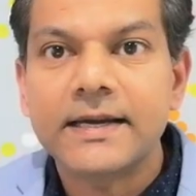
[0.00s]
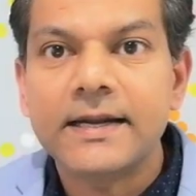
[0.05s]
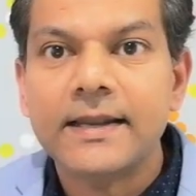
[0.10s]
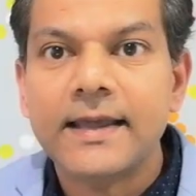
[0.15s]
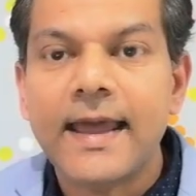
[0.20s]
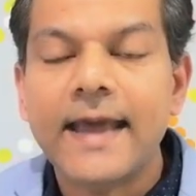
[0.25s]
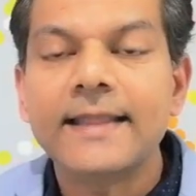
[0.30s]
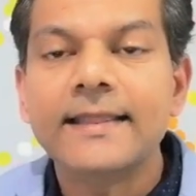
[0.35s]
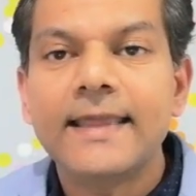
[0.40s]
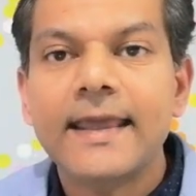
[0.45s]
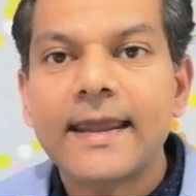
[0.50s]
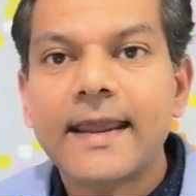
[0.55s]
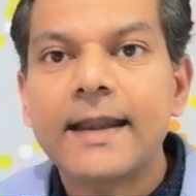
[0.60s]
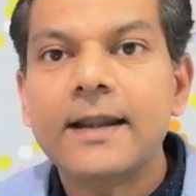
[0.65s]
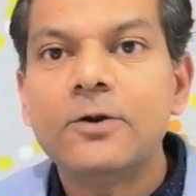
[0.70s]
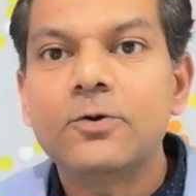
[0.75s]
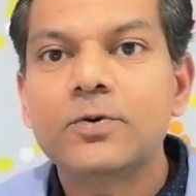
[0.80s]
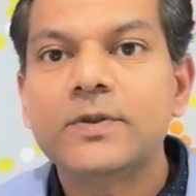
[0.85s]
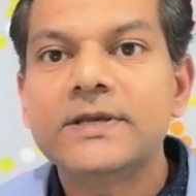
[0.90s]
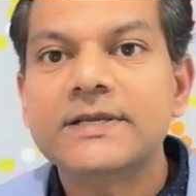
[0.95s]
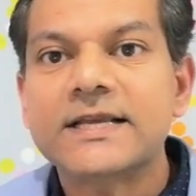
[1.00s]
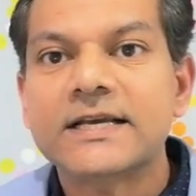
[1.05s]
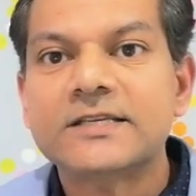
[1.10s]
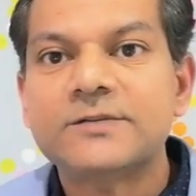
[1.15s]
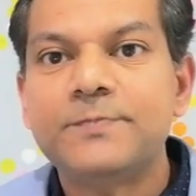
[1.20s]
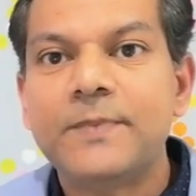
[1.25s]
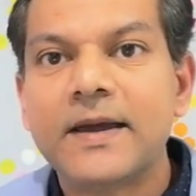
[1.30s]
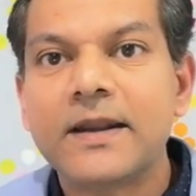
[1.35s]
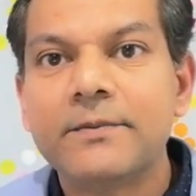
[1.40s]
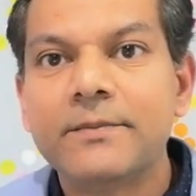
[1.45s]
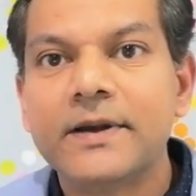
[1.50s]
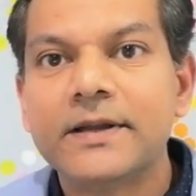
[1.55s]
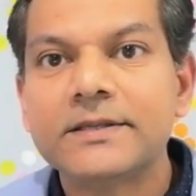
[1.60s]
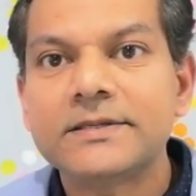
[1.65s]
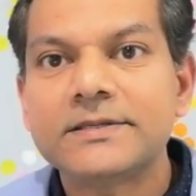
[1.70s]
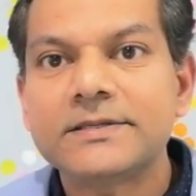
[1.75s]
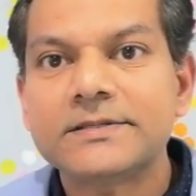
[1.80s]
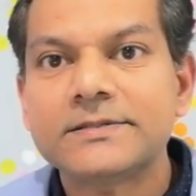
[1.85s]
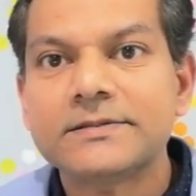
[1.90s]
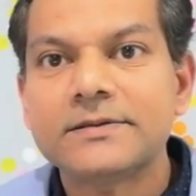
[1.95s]
it and they can do these
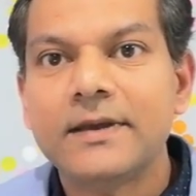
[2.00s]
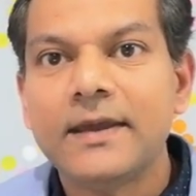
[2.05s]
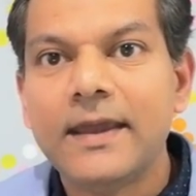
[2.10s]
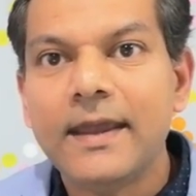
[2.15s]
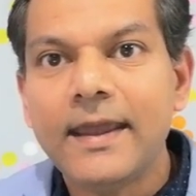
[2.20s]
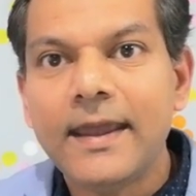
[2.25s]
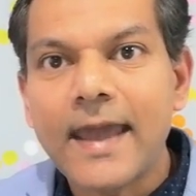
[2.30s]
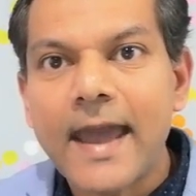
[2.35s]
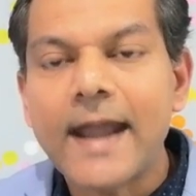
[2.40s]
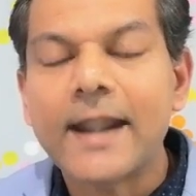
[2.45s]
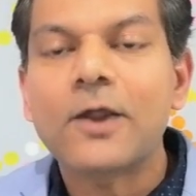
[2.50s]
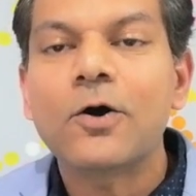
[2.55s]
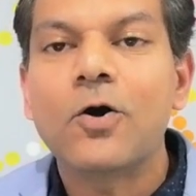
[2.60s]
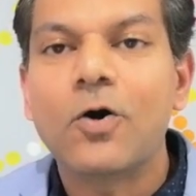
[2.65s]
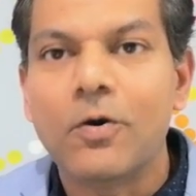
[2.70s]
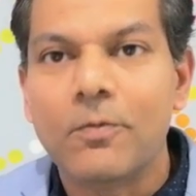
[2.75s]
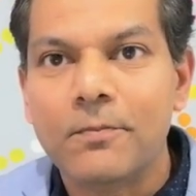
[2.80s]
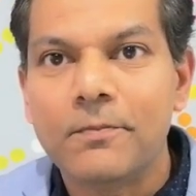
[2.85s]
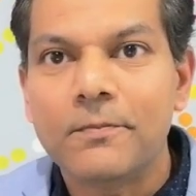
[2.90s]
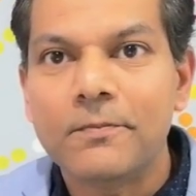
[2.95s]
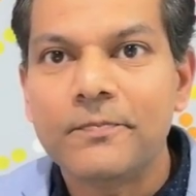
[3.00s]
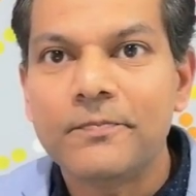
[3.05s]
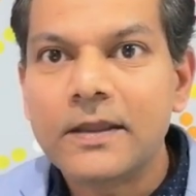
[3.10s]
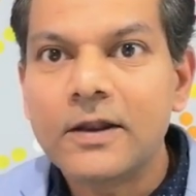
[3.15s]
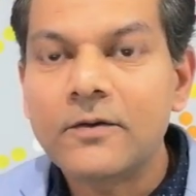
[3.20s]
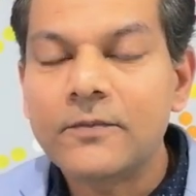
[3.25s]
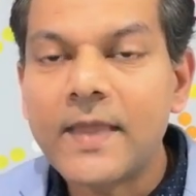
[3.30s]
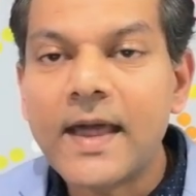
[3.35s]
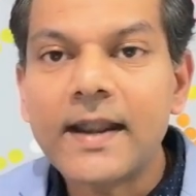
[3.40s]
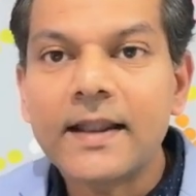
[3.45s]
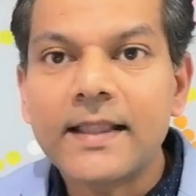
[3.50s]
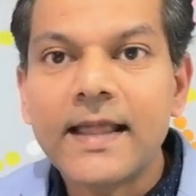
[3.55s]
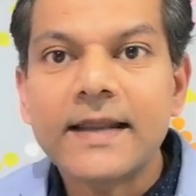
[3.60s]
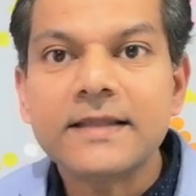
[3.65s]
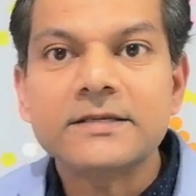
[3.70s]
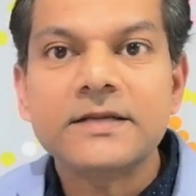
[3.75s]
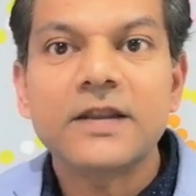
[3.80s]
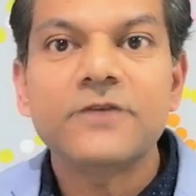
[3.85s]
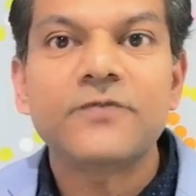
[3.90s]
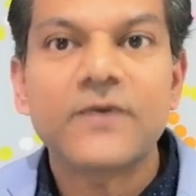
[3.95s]
experiments at home. You know,
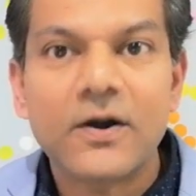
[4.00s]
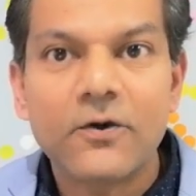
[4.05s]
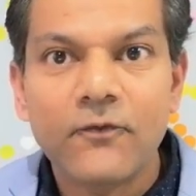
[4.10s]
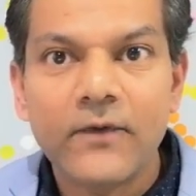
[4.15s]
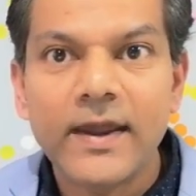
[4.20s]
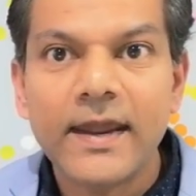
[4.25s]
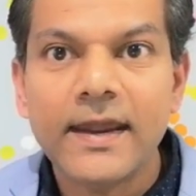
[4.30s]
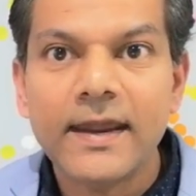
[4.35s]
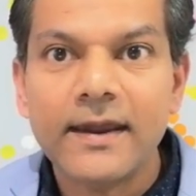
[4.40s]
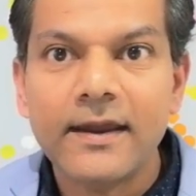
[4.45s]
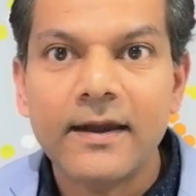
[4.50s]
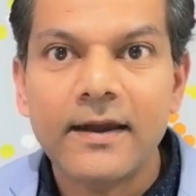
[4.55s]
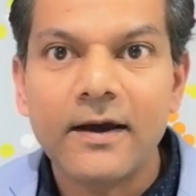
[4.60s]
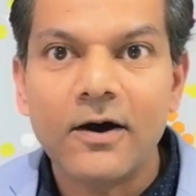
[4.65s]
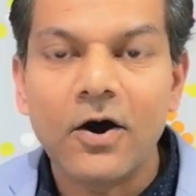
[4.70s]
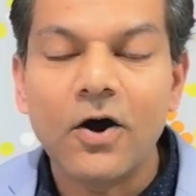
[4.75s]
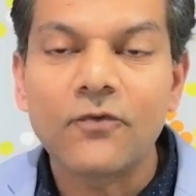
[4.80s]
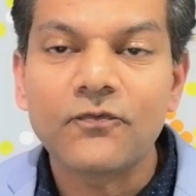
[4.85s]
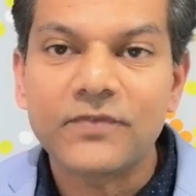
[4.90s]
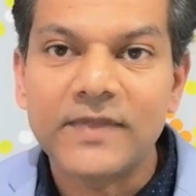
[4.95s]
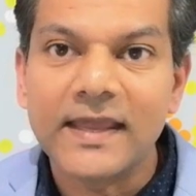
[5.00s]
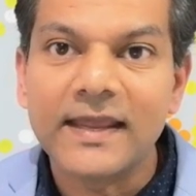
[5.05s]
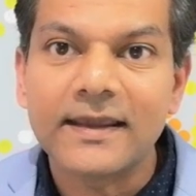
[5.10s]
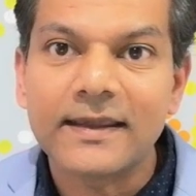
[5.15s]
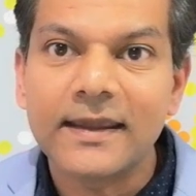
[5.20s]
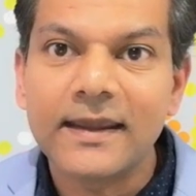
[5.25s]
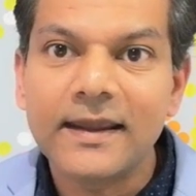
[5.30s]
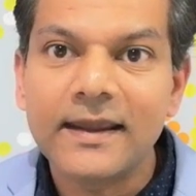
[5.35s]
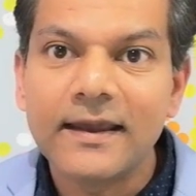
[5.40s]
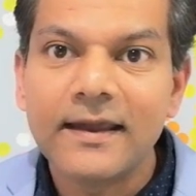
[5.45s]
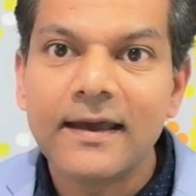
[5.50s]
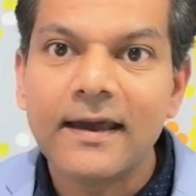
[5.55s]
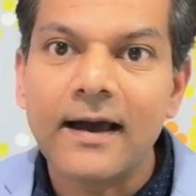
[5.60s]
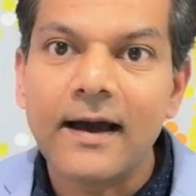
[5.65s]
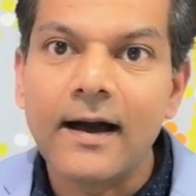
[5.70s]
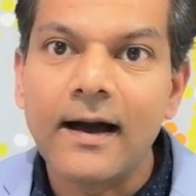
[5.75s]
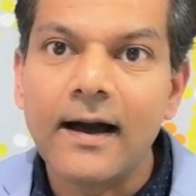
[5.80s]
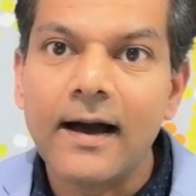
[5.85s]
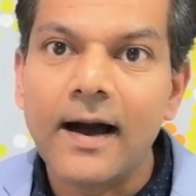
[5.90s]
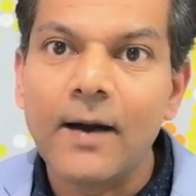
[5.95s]
that is a different way of thinking
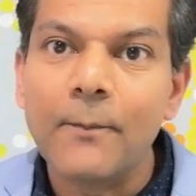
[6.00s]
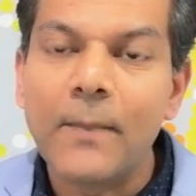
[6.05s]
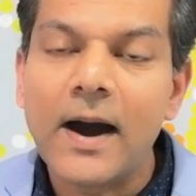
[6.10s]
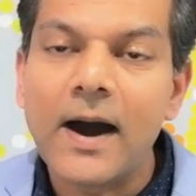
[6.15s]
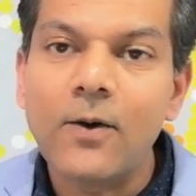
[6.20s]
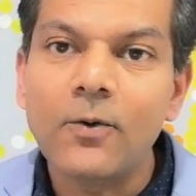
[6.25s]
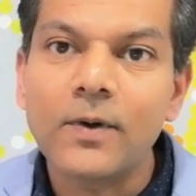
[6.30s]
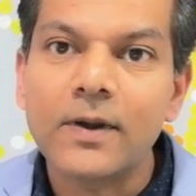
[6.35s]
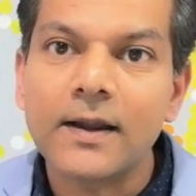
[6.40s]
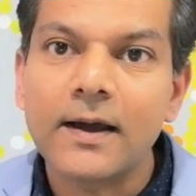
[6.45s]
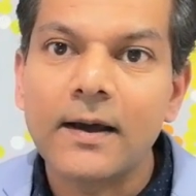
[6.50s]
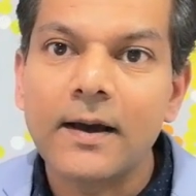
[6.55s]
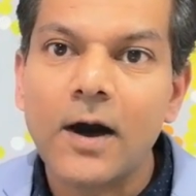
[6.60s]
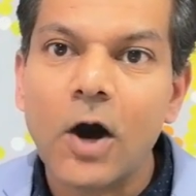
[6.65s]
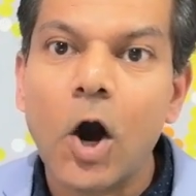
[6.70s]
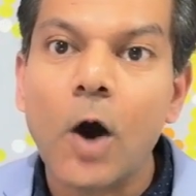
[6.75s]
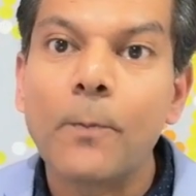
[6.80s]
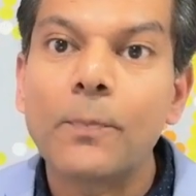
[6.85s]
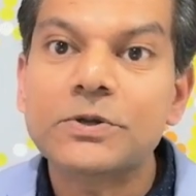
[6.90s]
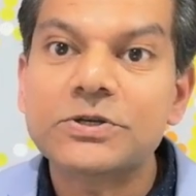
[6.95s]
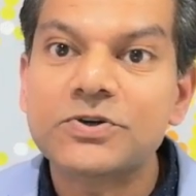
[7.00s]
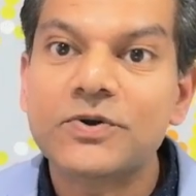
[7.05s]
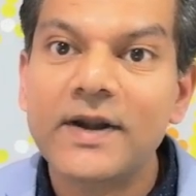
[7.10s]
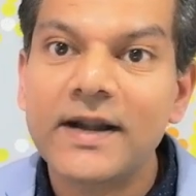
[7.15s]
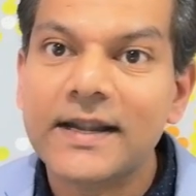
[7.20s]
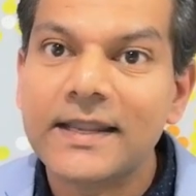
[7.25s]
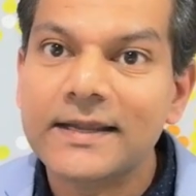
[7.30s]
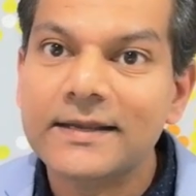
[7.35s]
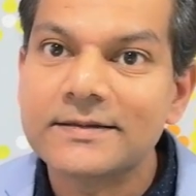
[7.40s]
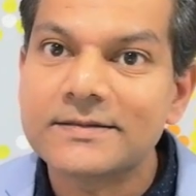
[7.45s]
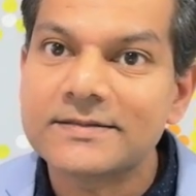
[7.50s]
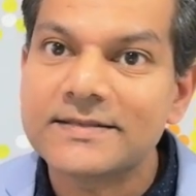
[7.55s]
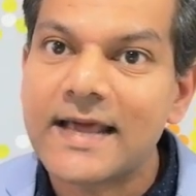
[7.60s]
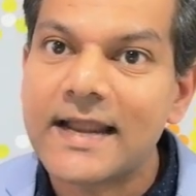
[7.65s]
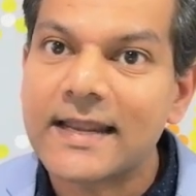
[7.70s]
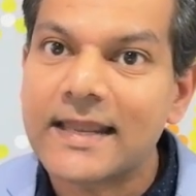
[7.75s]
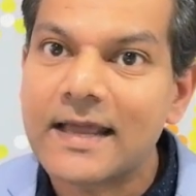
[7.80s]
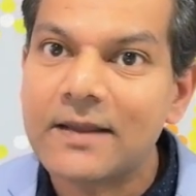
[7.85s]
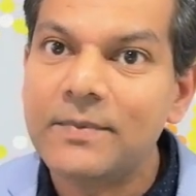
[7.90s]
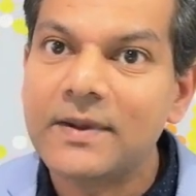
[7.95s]
about opportunities
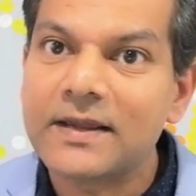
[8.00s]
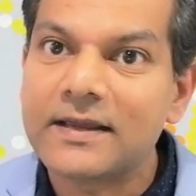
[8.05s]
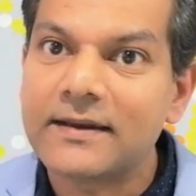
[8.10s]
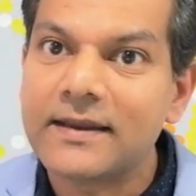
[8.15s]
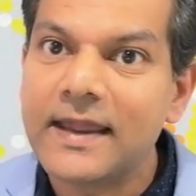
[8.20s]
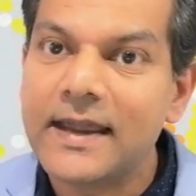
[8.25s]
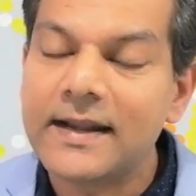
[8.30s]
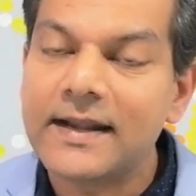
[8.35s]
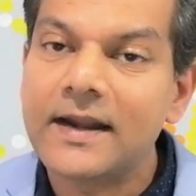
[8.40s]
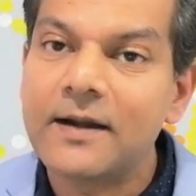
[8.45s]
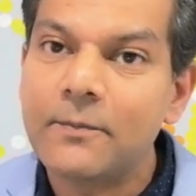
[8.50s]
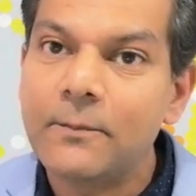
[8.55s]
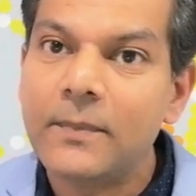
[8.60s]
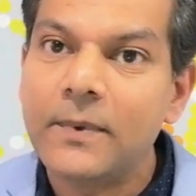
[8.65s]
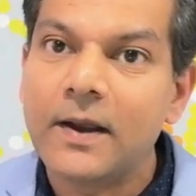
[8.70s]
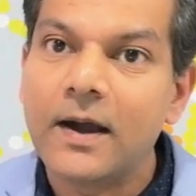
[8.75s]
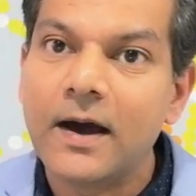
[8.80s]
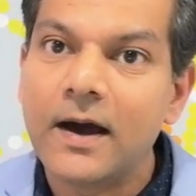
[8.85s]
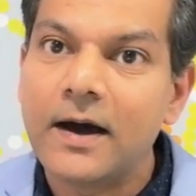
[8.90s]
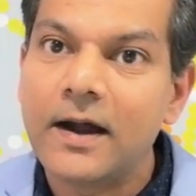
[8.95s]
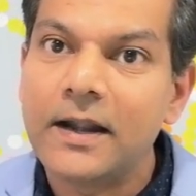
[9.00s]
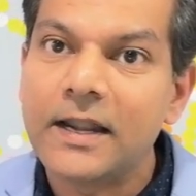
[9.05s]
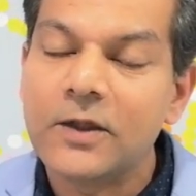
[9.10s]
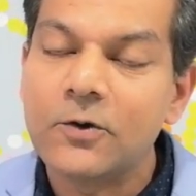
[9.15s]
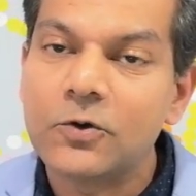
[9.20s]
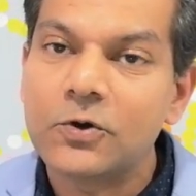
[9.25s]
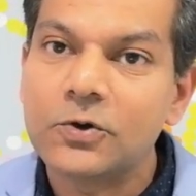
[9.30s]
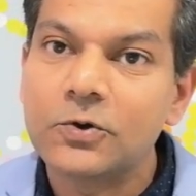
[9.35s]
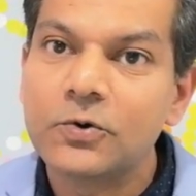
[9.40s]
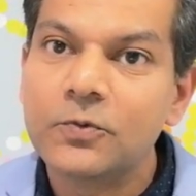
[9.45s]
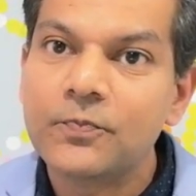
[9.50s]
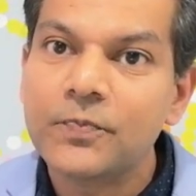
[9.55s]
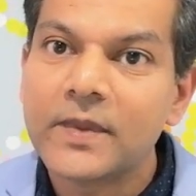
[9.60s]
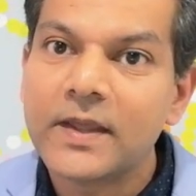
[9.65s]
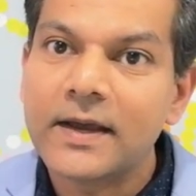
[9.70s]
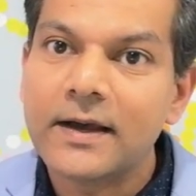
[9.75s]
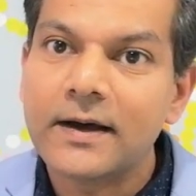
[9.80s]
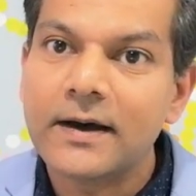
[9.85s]
that can be created due to